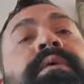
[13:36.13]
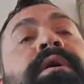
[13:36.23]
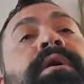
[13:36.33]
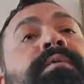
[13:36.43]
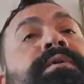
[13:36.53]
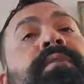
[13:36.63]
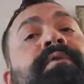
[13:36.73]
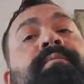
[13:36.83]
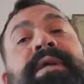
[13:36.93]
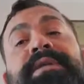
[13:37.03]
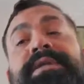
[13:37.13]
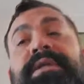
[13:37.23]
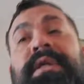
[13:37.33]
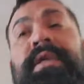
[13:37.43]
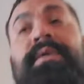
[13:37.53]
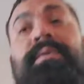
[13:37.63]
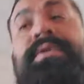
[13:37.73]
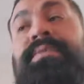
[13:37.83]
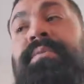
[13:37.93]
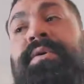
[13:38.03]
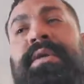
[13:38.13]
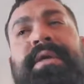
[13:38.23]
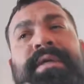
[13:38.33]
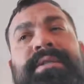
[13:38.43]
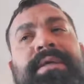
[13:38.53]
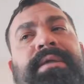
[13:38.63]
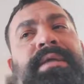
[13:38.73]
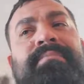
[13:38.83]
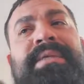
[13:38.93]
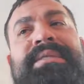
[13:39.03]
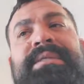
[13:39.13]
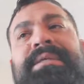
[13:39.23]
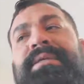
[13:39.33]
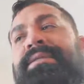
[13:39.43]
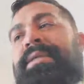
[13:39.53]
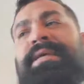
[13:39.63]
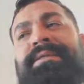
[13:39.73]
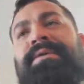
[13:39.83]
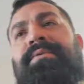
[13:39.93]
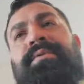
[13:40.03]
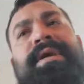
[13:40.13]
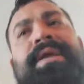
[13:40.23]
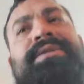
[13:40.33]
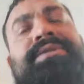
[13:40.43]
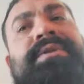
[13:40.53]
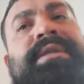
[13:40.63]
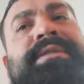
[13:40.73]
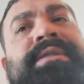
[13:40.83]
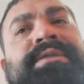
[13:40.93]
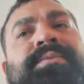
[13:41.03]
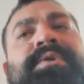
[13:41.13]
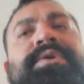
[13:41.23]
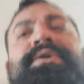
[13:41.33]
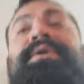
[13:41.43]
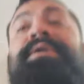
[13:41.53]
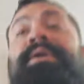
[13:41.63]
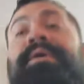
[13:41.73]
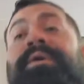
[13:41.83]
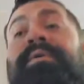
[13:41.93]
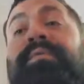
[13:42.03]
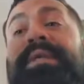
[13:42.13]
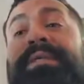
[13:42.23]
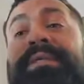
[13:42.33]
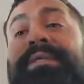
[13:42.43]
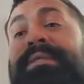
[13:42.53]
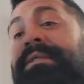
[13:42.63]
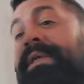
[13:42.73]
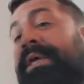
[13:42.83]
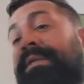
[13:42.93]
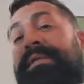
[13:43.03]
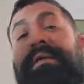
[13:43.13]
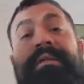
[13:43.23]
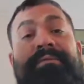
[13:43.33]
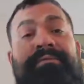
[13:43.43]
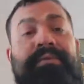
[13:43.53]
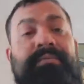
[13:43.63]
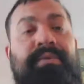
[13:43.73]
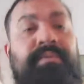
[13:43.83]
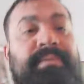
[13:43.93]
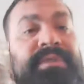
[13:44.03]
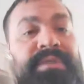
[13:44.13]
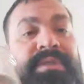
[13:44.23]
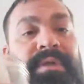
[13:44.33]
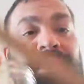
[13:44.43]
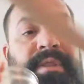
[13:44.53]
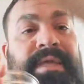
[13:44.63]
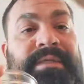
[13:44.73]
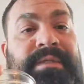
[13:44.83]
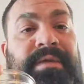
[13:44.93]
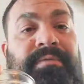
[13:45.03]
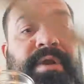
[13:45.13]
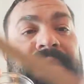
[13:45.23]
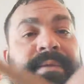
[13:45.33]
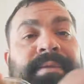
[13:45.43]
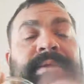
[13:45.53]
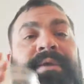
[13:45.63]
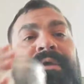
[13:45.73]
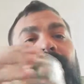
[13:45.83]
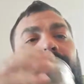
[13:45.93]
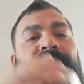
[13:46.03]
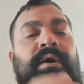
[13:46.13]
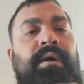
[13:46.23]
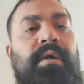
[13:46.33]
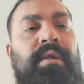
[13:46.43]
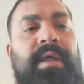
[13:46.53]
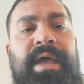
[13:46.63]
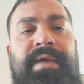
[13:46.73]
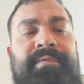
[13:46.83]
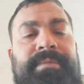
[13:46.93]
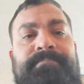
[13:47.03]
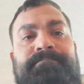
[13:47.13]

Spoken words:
was on probation, he had to quit smoking. I could tell he missed it because he asked, you know, what kind of strains things were, when is his date done for prohibition and all that stuff, right? We all have it.